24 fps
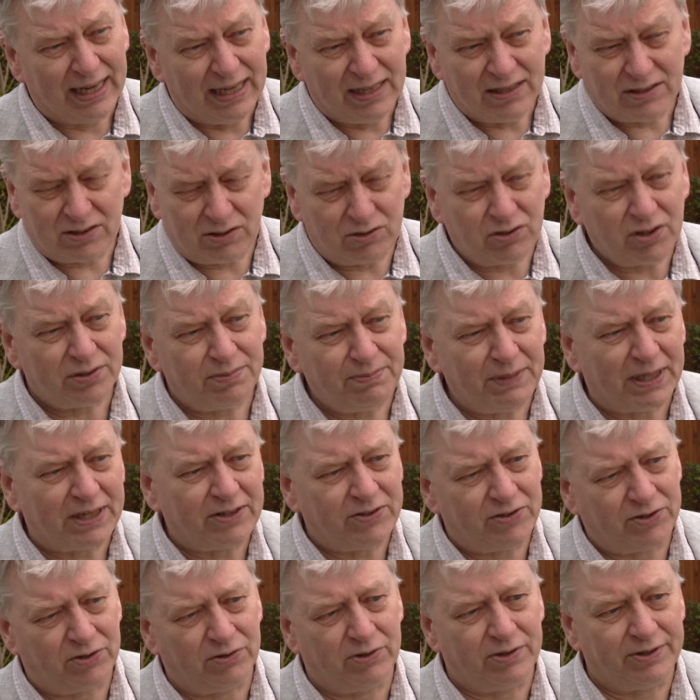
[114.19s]
So just make
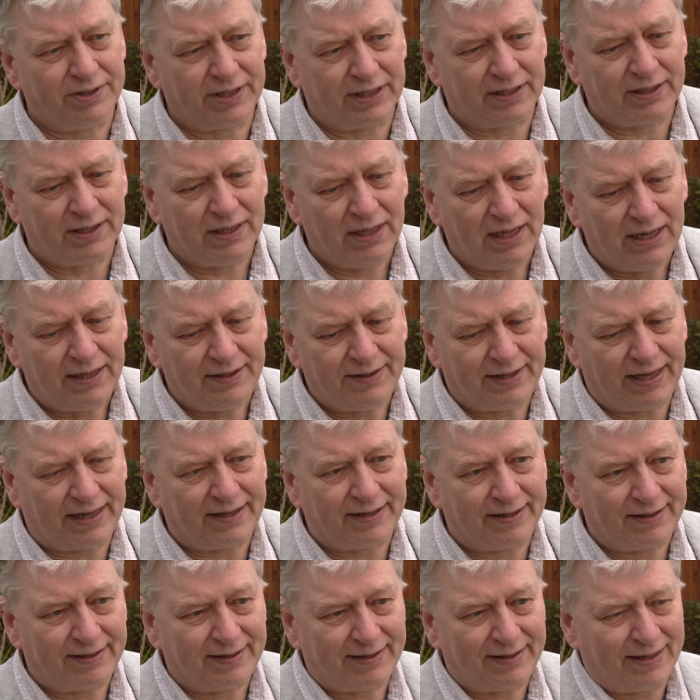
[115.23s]
sure that
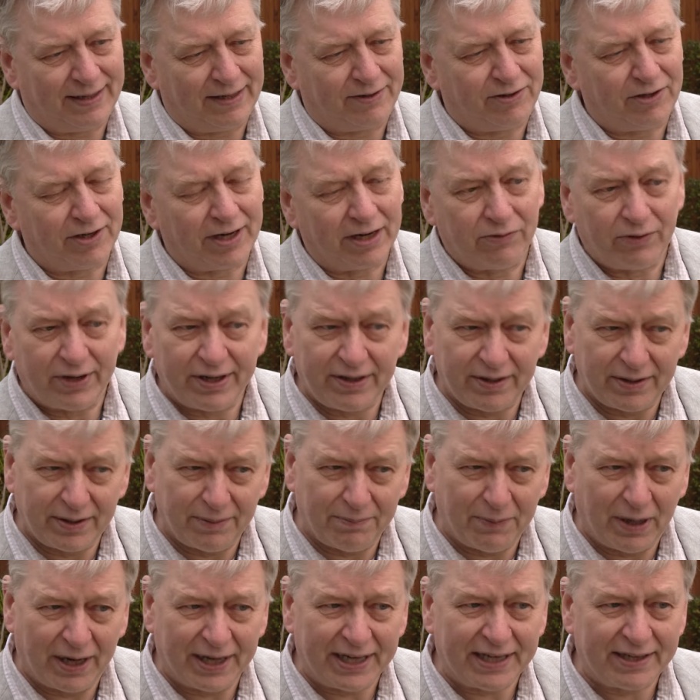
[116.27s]
you get rid of the
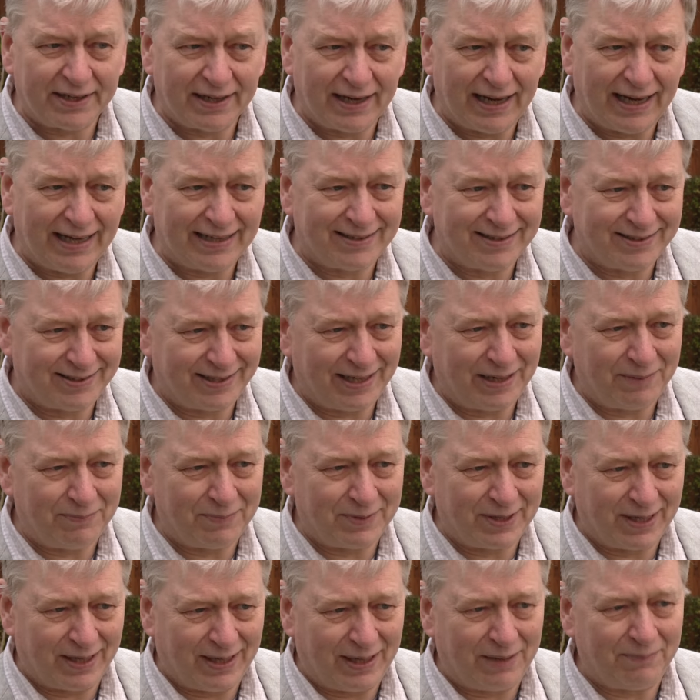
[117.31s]
mite at the same
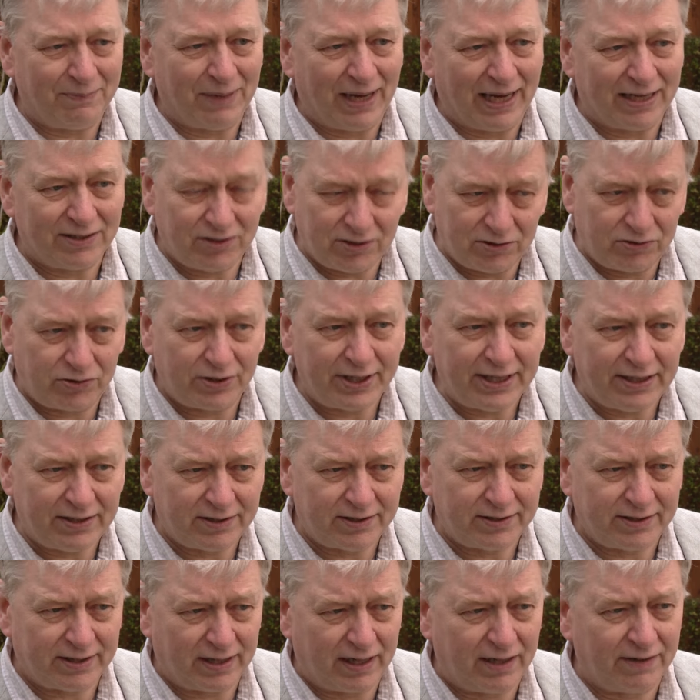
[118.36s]
time as you treat
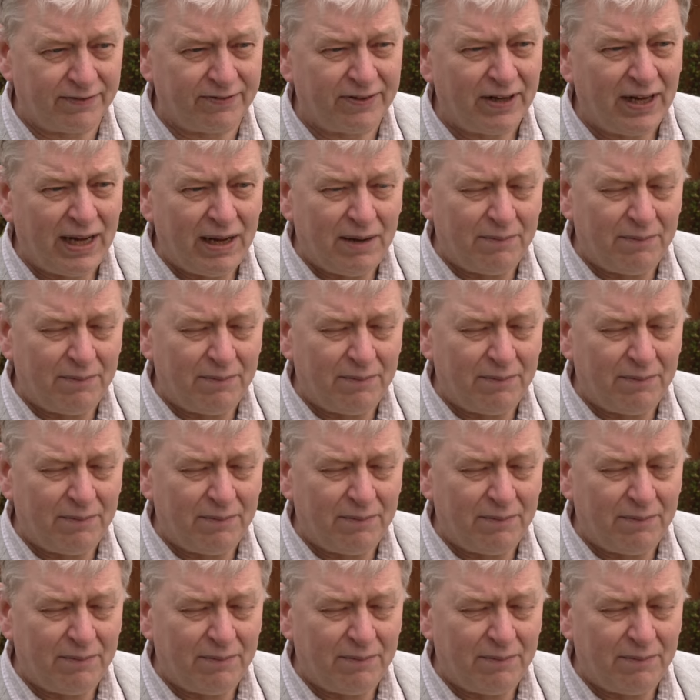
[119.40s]
yourself,